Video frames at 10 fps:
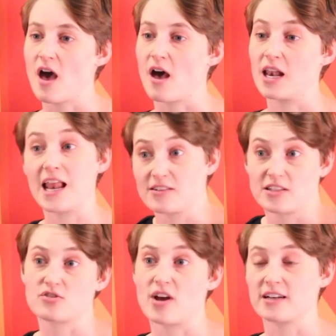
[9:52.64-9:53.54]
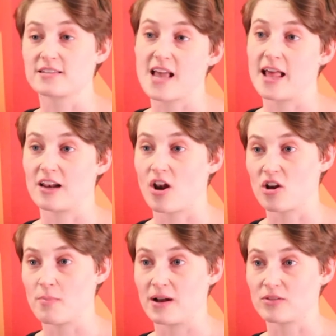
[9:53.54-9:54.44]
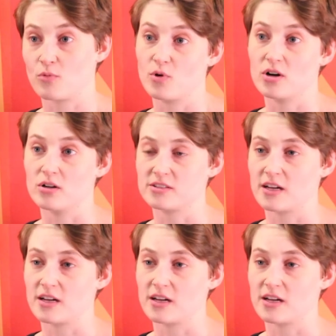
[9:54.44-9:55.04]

allows us to understand a lot about the world